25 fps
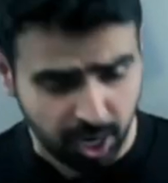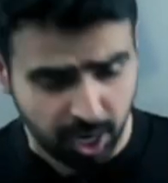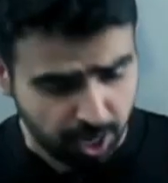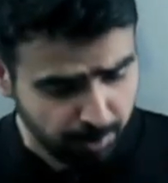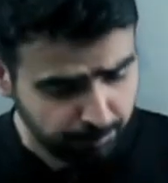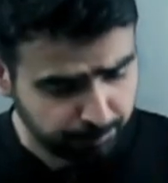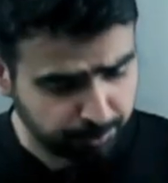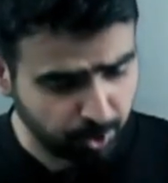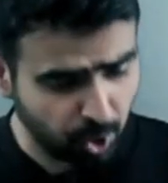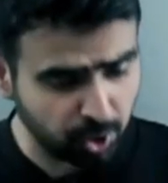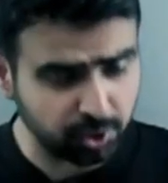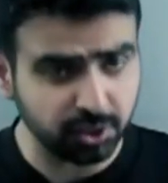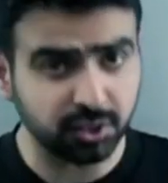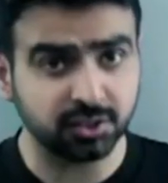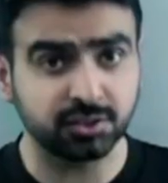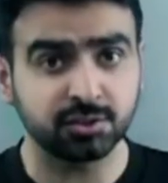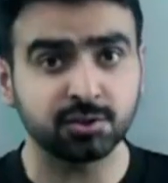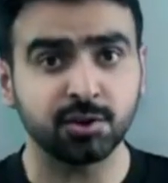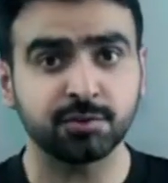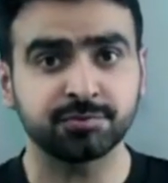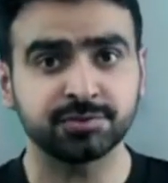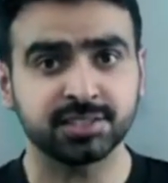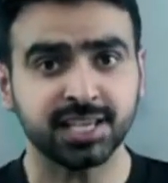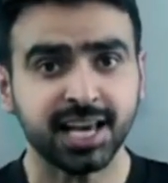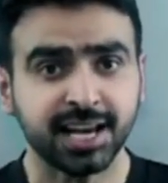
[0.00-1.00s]
products of
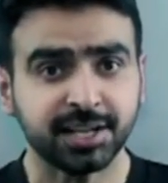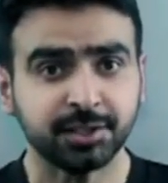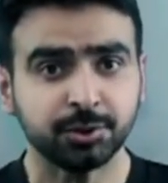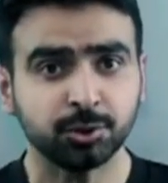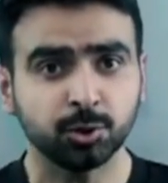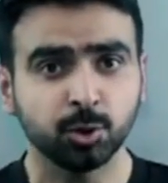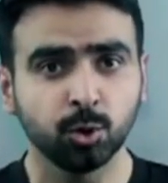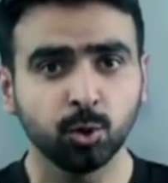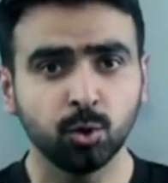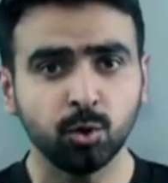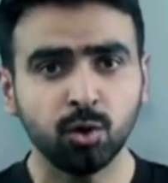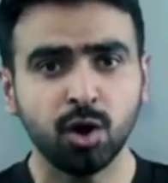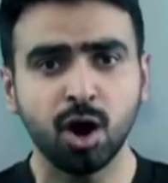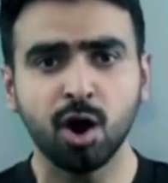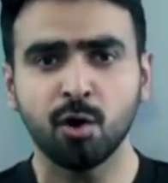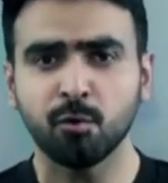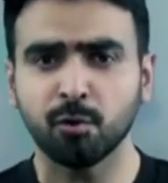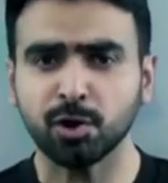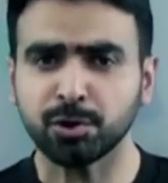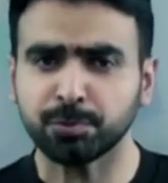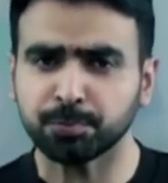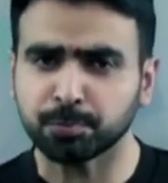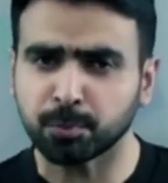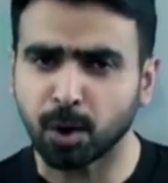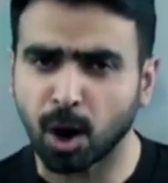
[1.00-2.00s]
set 2
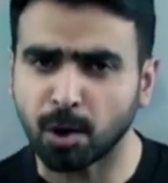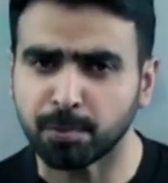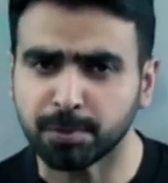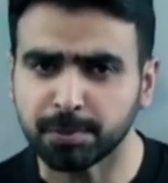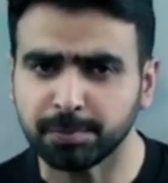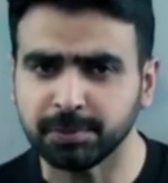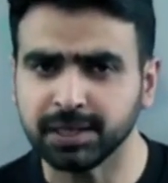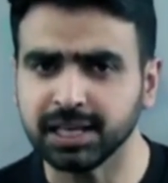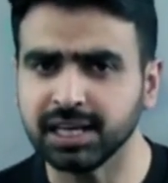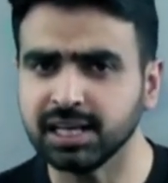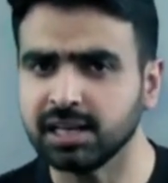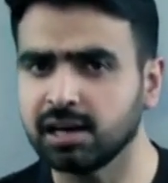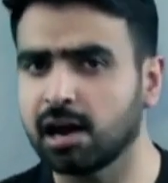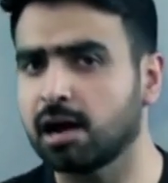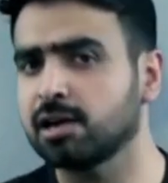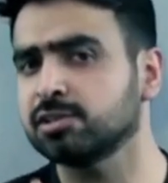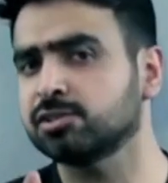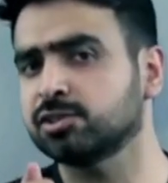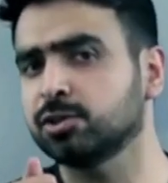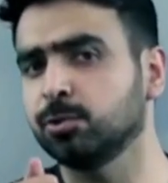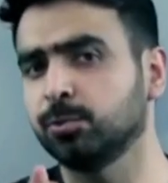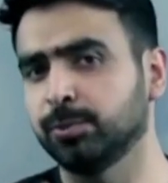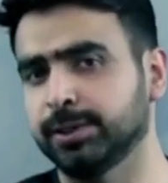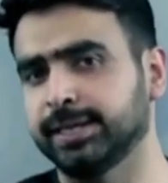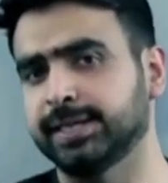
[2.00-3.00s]
would probably last a
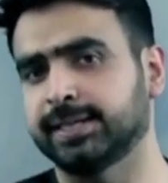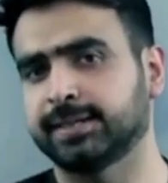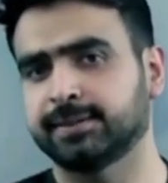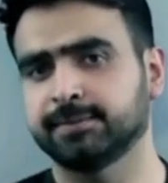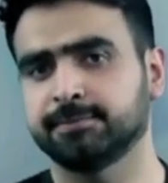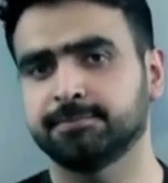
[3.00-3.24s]
week.